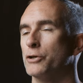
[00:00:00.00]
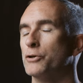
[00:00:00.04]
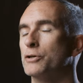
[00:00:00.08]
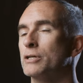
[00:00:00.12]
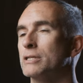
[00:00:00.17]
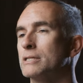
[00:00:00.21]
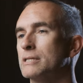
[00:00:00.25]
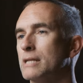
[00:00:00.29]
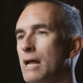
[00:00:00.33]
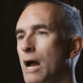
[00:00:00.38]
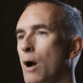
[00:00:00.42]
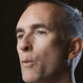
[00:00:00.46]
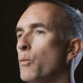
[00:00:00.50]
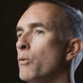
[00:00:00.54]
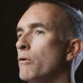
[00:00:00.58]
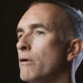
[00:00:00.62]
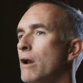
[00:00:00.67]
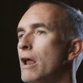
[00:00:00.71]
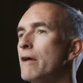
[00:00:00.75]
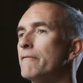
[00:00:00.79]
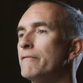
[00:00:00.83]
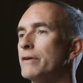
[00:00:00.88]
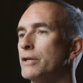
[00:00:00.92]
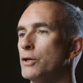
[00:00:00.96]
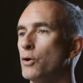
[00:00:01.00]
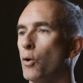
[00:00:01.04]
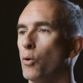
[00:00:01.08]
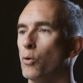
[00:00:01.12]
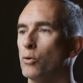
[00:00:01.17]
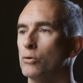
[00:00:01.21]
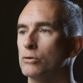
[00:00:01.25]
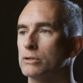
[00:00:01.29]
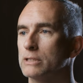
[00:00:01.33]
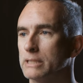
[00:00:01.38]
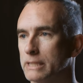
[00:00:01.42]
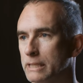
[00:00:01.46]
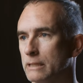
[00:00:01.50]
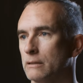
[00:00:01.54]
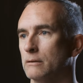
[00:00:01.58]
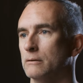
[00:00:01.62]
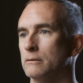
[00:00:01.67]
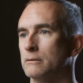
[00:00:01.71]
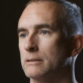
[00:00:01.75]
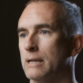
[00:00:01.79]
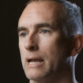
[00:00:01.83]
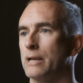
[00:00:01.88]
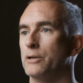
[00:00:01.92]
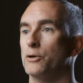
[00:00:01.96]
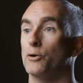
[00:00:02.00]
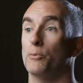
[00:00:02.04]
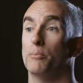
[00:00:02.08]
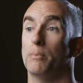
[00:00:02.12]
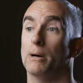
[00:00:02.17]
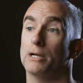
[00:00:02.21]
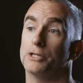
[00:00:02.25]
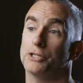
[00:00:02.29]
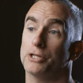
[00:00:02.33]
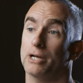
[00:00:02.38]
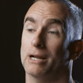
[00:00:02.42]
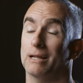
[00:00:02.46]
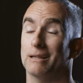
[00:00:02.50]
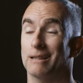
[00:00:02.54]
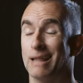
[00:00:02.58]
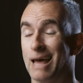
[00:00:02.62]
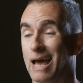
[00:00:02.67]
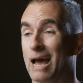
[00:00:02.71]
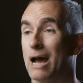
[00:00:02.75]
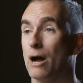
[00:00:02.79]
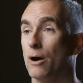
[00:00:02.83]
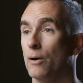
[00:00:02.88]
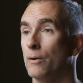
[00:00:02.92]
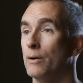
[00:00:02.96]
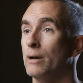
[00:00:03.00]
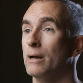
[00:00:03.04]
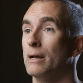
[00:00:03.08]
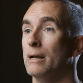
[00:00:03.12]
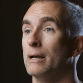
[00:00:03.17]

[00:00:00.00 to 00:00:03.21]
You can start wherever your skills and your budget allow